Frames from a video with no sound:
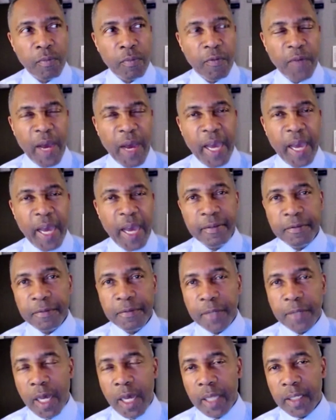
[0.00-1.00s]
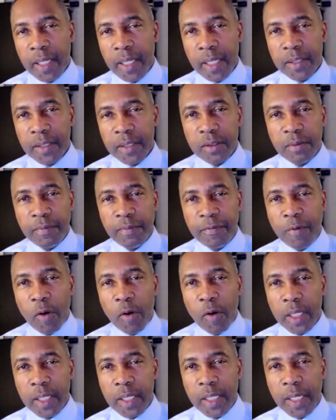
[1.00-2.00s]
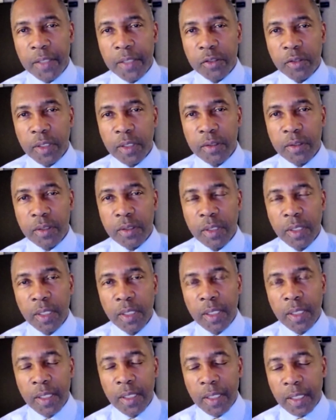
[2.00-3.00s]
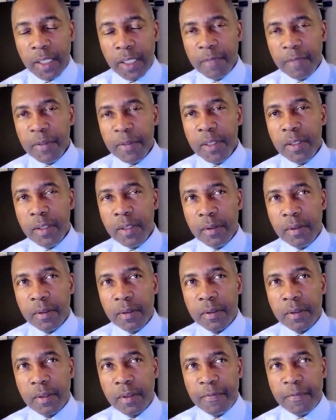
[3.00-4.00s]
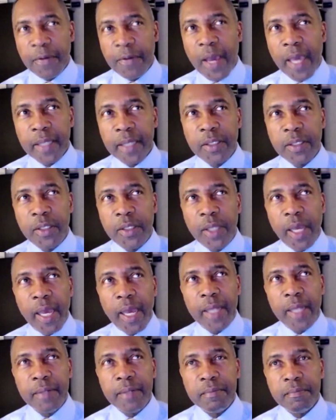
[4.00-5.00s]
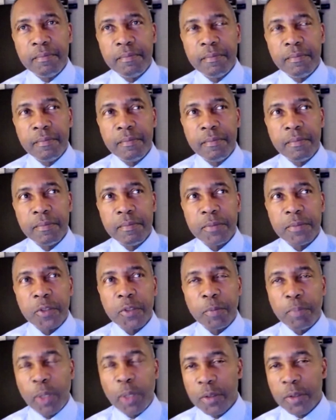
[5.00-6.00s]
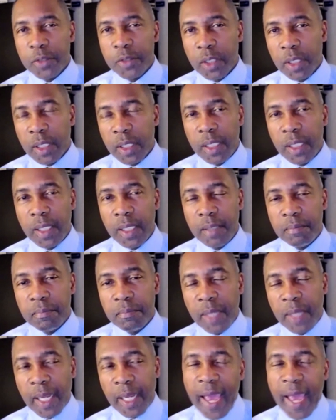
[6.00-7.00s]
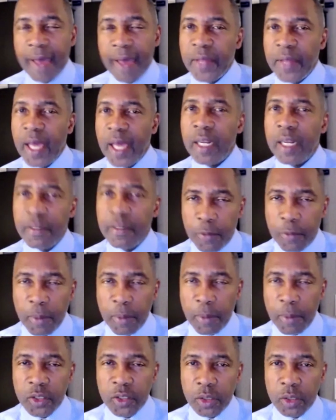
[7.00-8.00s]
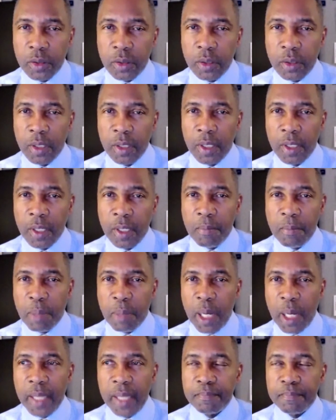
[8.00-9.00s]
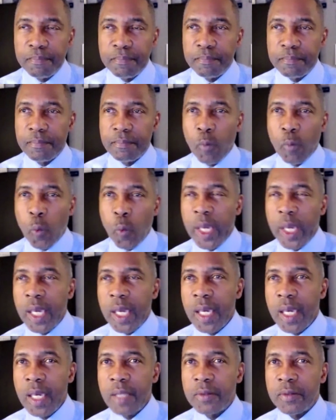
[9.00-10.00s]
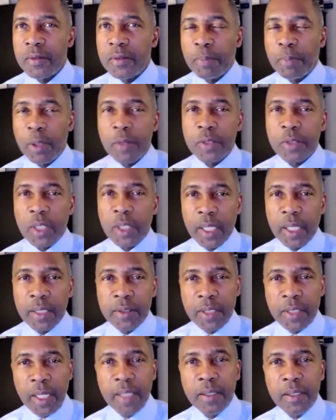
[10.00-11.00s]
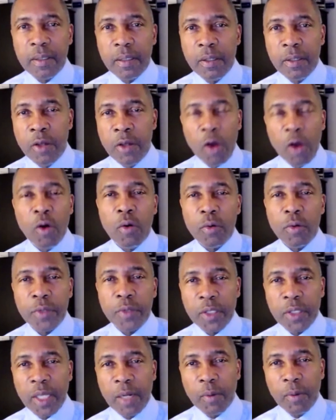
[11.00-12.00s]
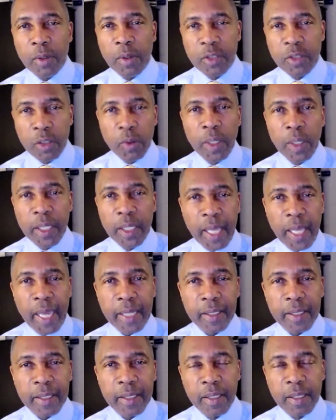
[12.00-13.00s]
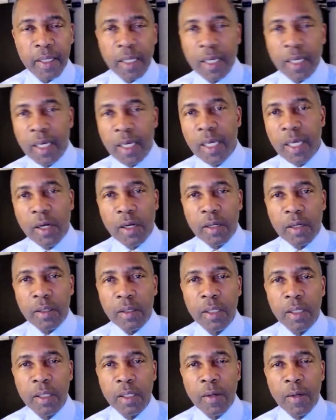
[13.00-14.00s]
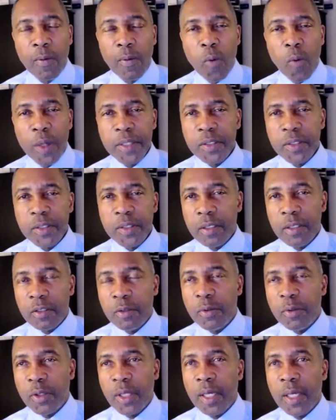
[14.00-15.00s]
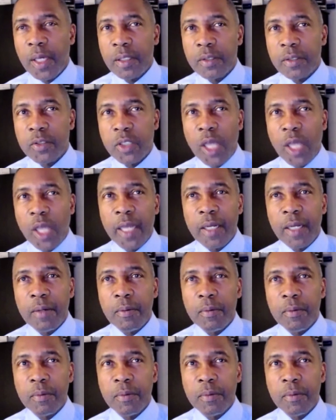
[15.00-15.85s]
5 continents, 40 countries. Given the fact that supposedly they have that information, but we supposedly didn't know that they were doing that here, what is it you think China